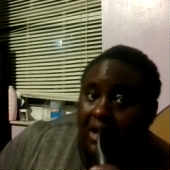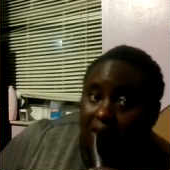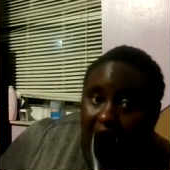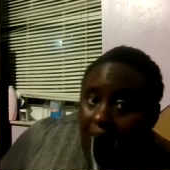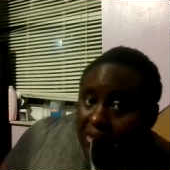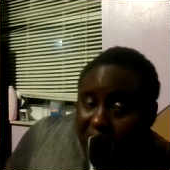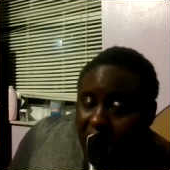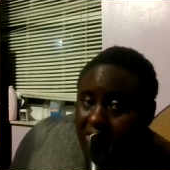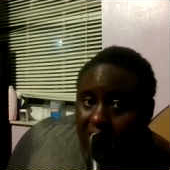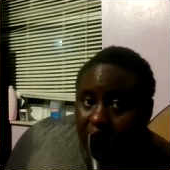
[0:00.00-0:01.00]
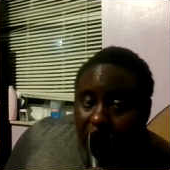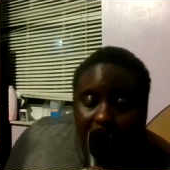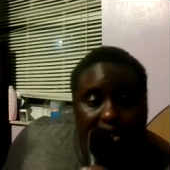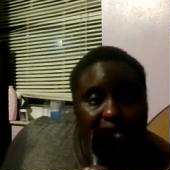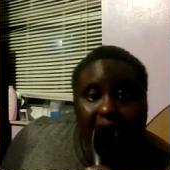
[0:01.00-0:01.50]
garbage and stuff.
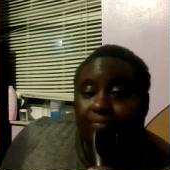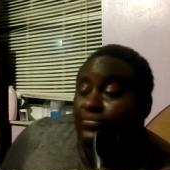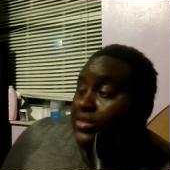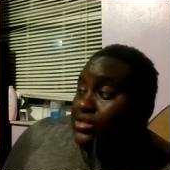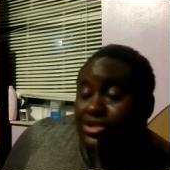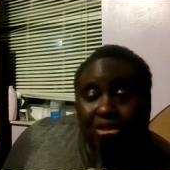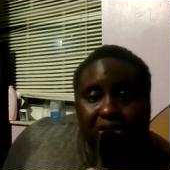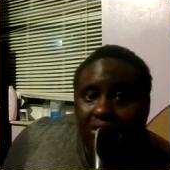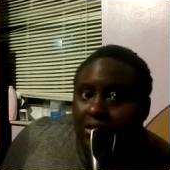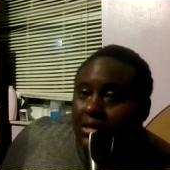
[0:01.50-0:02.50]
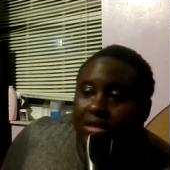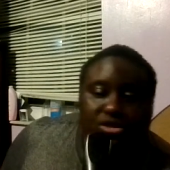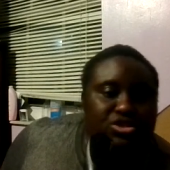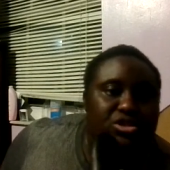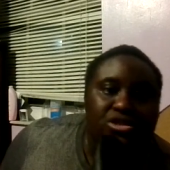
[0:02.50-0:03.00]
She just
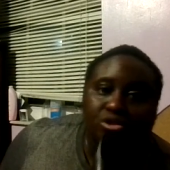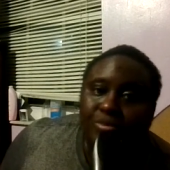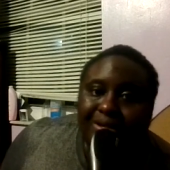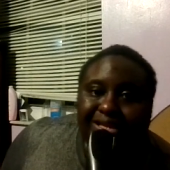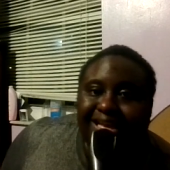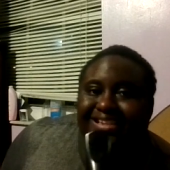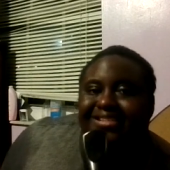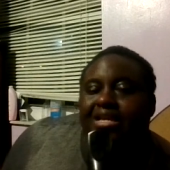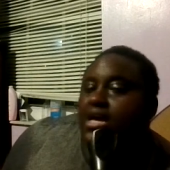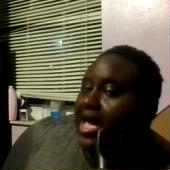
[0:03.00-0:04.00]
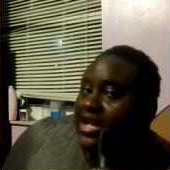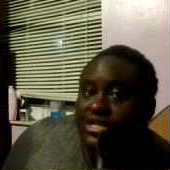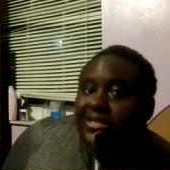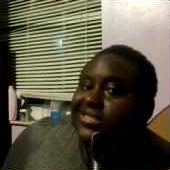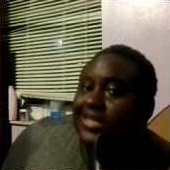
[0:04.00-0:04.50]
she just want to get it, and
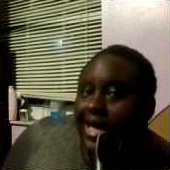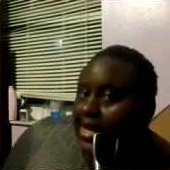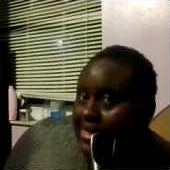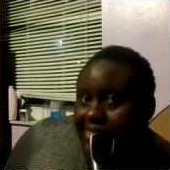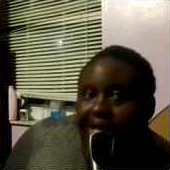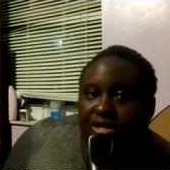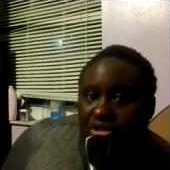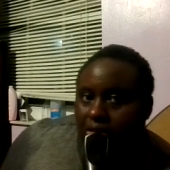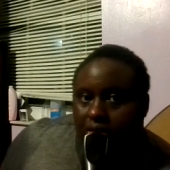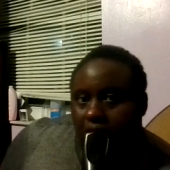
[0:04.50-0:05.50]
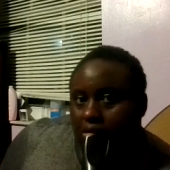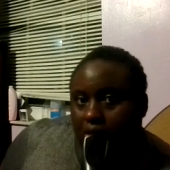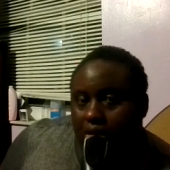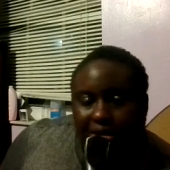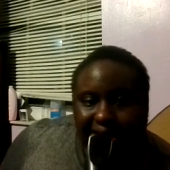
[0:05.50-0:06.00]
she's seeking attention.
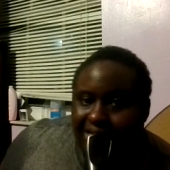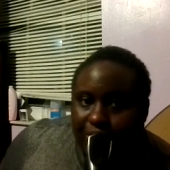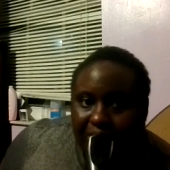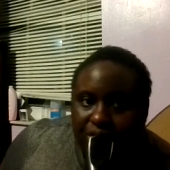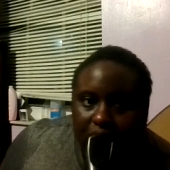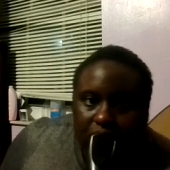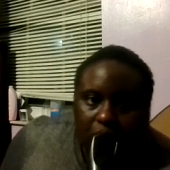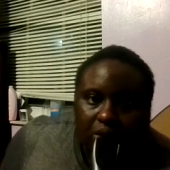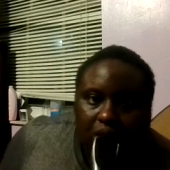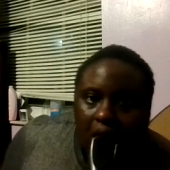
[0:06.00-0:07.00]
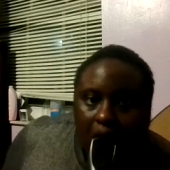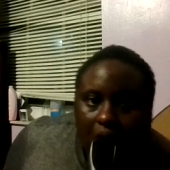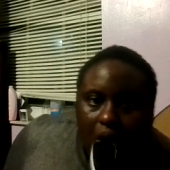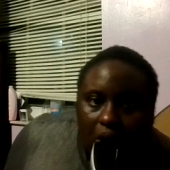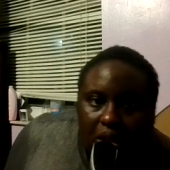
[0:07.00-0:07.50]
That's why she's doing
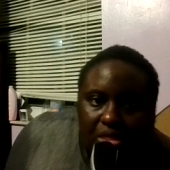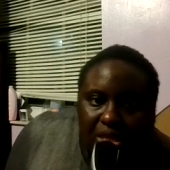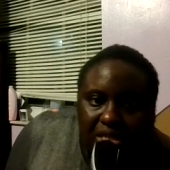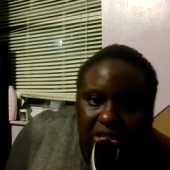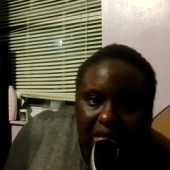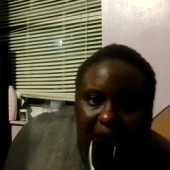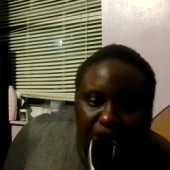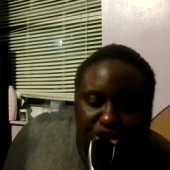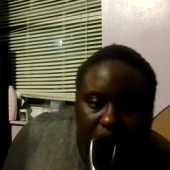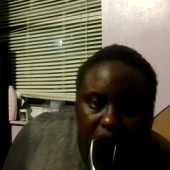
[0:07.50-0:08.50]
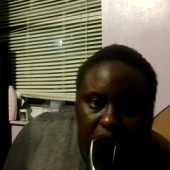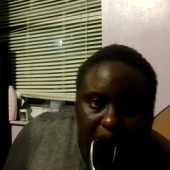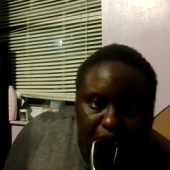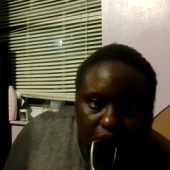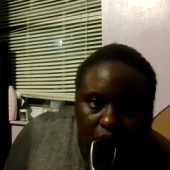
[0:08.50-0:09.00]
all of these things. She doesn't know
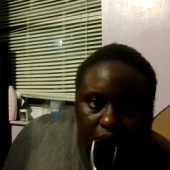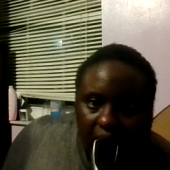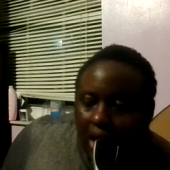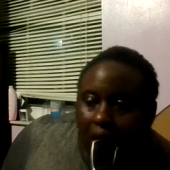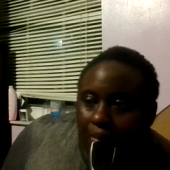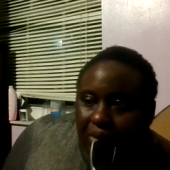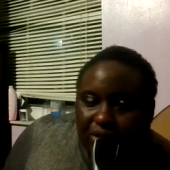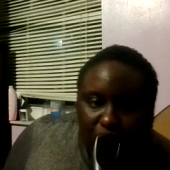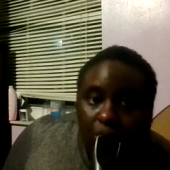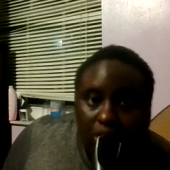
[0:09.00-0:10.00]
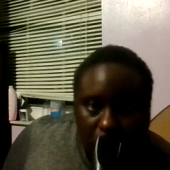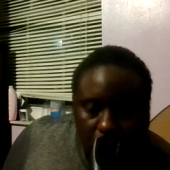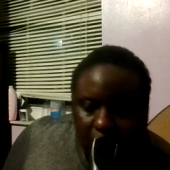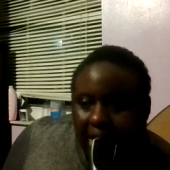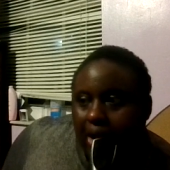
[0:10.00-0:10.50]
I'm recording, but she's gonna
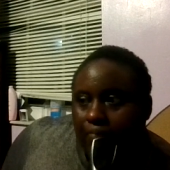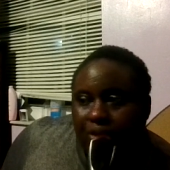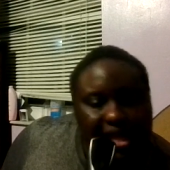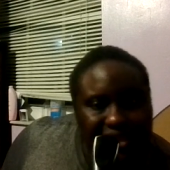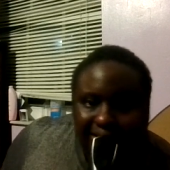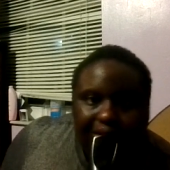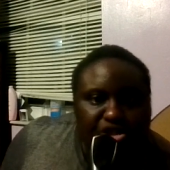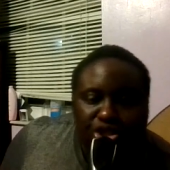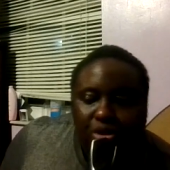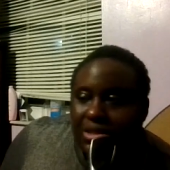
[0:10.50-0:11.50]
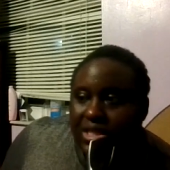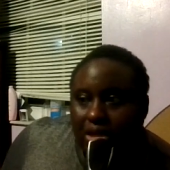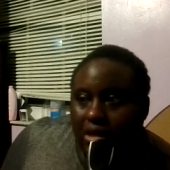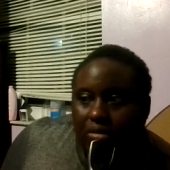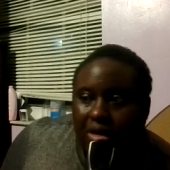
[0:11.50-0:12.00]
know now. She's doing this
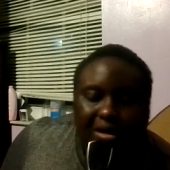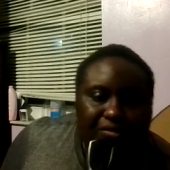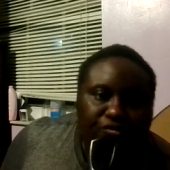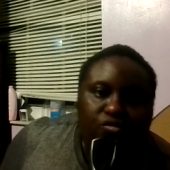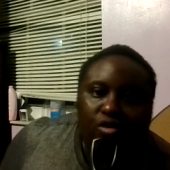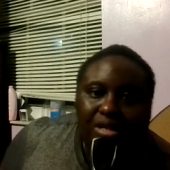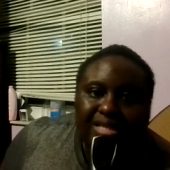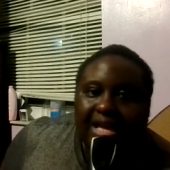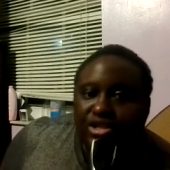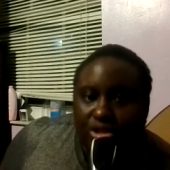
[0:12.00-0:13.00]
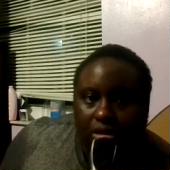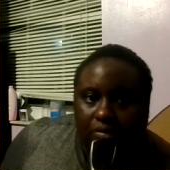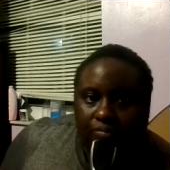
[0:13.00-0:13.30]
all of, uh, for for attention.